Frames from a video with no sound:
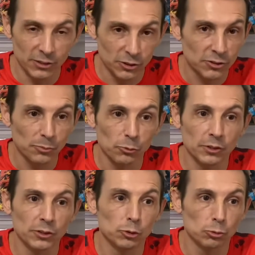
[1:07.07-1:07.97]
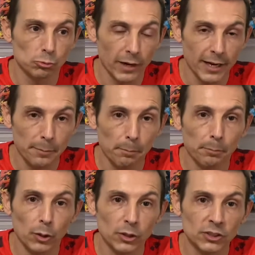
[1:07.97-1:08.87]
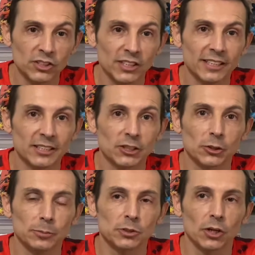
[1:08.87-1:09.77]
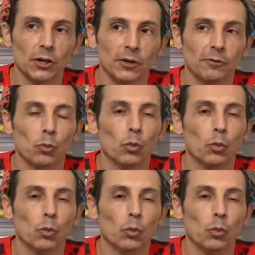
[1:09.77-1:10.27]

some really great books in terms of